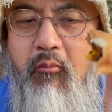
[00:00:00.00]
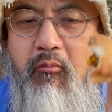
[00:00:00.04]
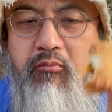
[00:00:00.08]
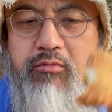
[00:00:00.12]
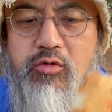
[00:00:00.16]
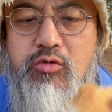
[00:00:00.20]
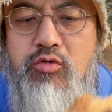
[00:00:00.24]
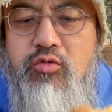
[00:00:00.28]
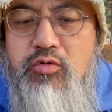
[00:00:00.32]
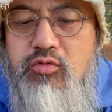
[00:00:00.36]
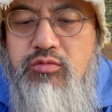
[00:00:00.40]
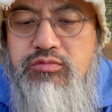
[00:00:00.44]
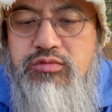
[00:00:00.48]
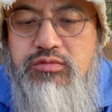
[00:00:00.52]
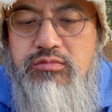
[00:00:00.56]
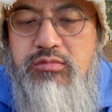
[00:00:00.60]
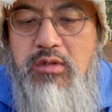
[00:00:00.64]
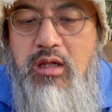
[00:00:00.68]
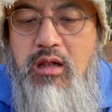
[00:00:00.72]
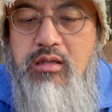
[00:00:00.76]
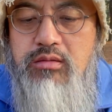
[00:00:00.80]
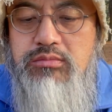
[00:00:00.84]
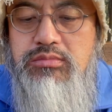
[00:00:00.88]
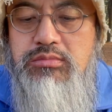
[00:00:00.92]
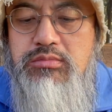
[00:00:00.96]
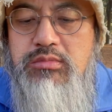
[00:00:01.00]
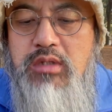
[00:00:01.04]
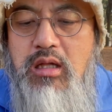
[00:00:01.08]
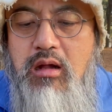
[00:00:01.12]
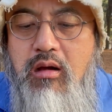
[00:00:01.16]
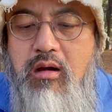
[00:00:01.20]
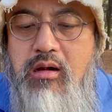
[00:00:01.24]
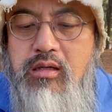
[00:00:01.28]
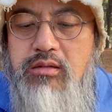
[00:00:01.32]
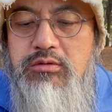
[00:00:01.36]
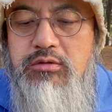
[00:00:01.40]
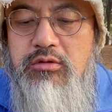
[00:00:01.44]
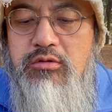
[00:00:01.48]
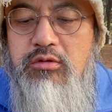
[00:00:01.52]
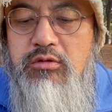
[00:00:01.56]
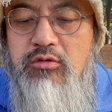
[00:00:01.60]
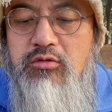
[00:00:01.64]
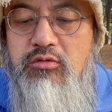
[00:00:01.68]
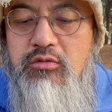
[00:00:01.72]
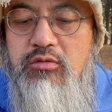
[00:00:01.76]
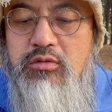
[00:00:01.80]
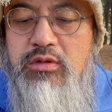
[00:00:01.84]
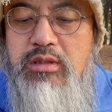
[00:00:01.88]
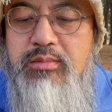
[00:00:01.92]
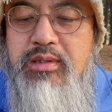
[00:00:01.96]

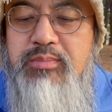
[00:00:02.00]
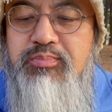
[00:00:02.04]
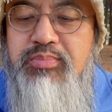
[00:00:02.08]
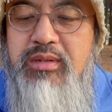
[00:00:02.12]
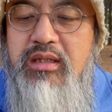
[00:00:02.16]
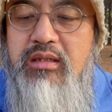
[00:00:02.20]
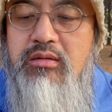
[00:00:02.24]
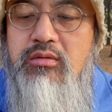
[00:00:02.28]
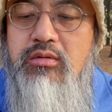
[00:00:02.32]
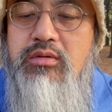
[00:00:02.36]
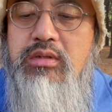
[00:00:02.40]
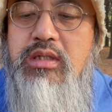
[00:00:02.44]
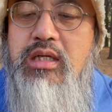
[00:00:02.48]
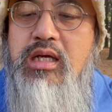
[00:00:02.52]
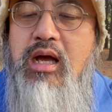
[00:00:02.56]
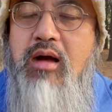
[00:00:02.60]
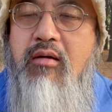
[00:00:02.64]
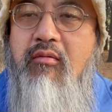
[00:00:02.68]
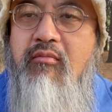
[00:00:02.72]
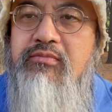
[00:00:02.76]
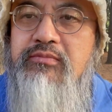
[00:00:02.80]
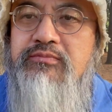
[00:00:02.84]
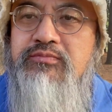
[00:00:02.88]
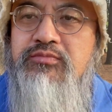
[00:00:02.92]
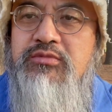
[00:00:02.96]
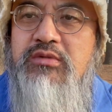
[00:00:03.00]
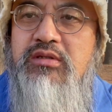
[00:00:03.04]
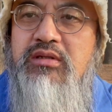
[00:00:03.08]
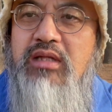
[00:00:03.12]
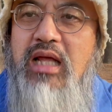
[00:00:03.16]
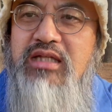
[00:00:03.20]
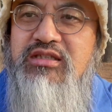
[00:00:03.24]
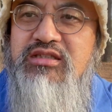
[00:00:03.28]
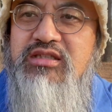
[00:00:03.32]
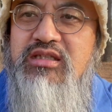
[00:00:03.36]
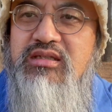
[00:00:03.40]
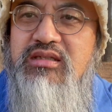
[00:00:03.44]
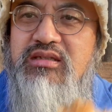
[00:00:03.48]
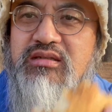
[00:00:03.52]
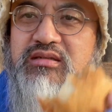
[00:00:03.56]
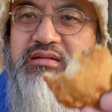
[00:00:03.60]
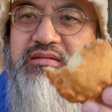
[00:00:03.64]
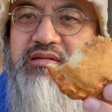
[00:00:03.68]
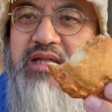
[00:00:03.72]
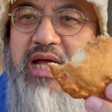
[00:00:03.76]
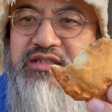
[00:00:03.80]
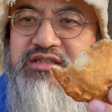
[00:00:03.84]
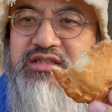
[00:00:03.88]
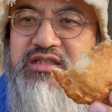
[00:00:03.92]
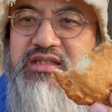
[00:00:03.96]
Let me pick. Oh, yeah. That's an
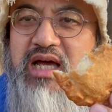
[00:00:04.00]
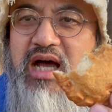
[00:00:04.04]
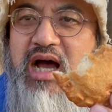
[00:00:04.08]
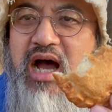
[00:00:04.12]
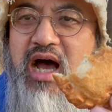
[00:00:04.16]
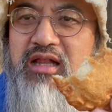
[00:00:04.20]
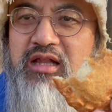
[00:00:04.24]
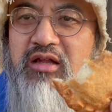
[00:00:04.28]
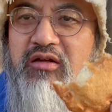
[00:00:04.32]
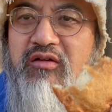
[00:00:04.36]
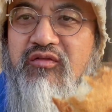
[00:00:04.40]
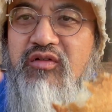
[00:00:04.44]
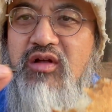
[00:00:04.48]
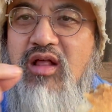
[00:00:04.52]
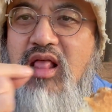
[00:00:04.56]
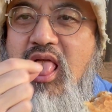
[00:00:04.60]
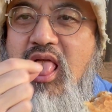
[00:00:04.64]
olive.